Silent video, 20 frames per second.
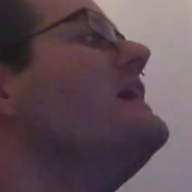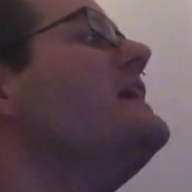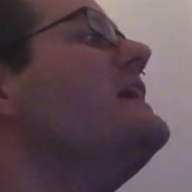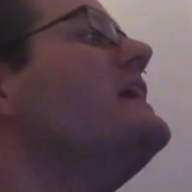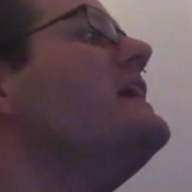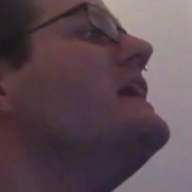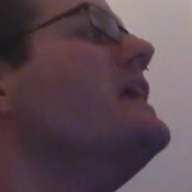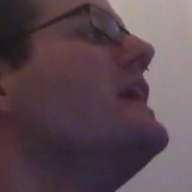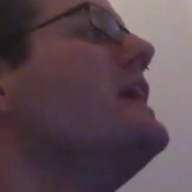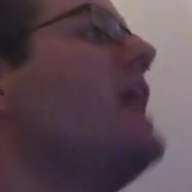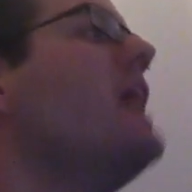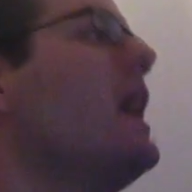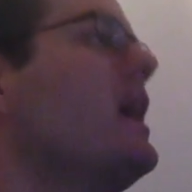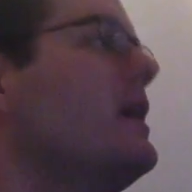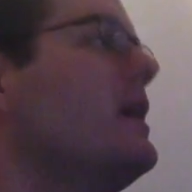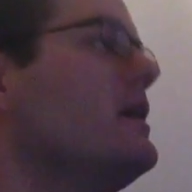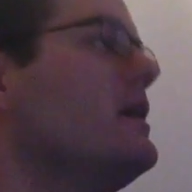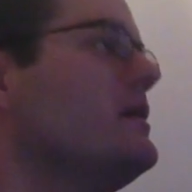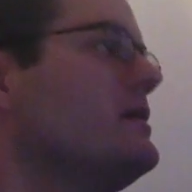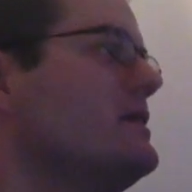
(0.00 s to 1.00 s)

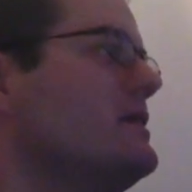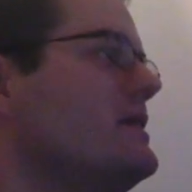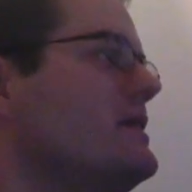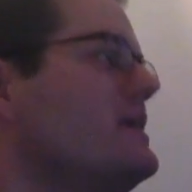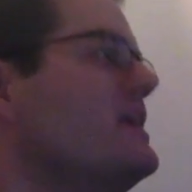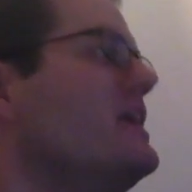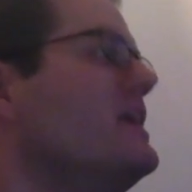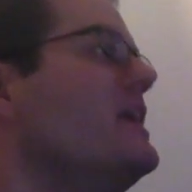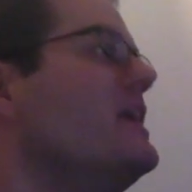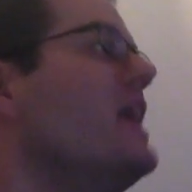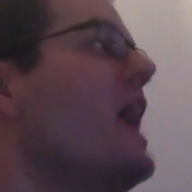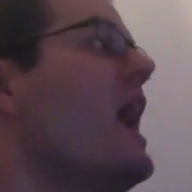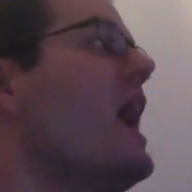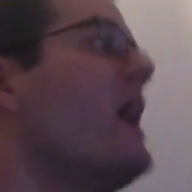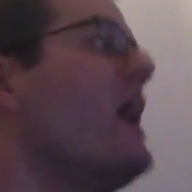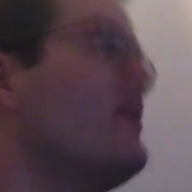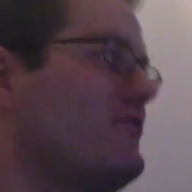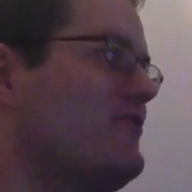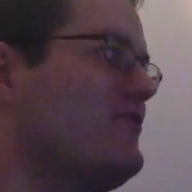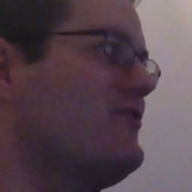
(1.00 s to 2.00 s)

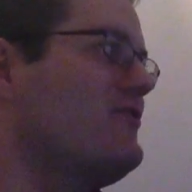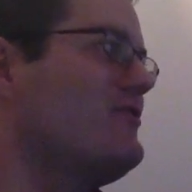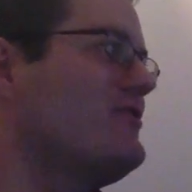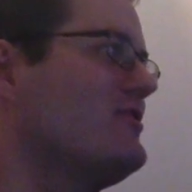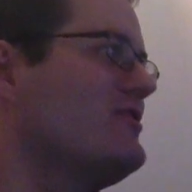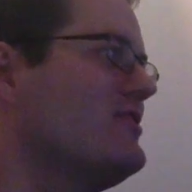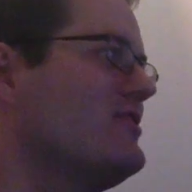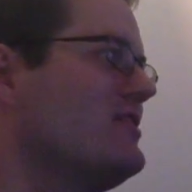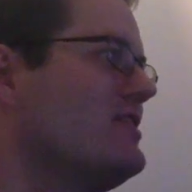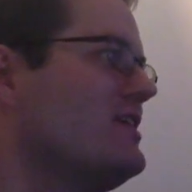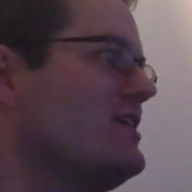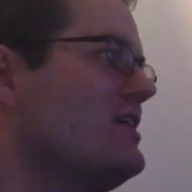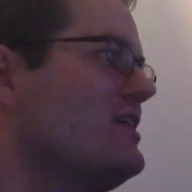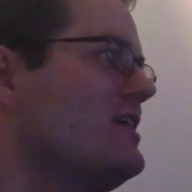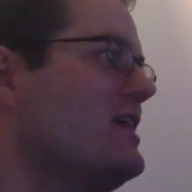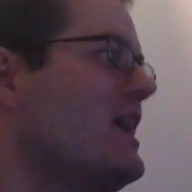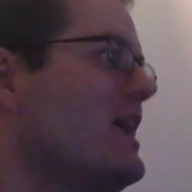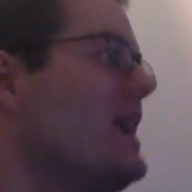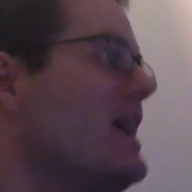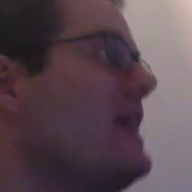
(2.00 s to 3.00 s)
Yes.
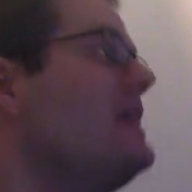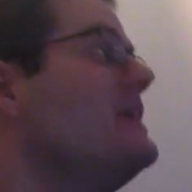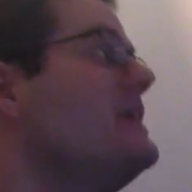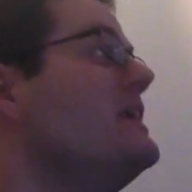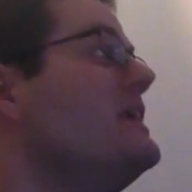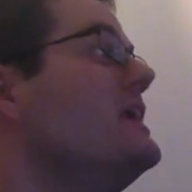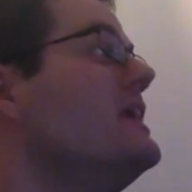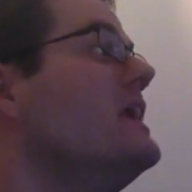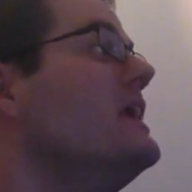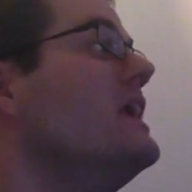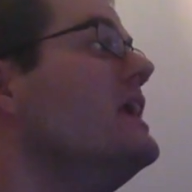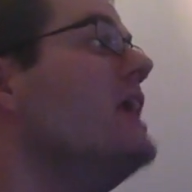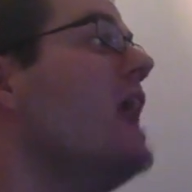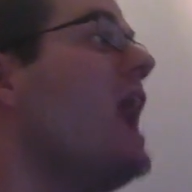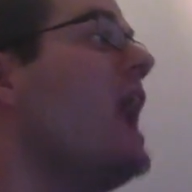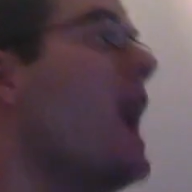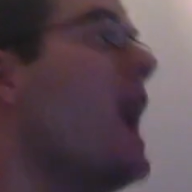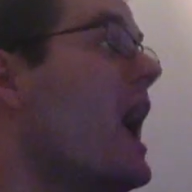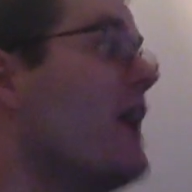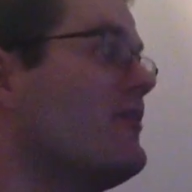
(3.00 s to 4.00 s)

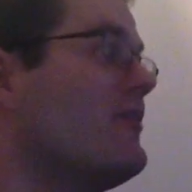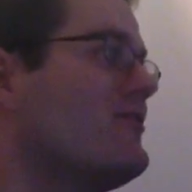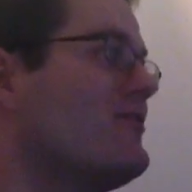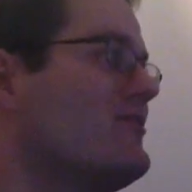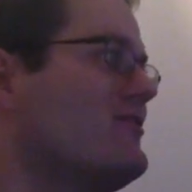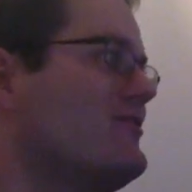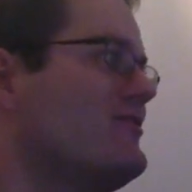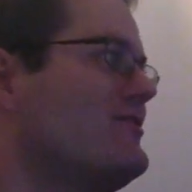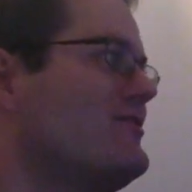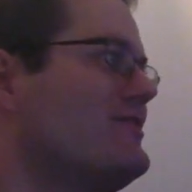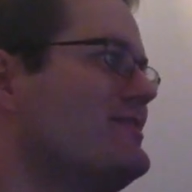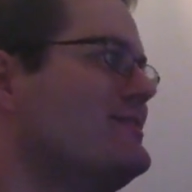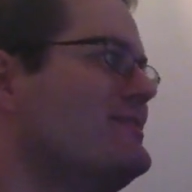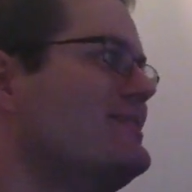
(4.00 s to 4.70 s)
Yes.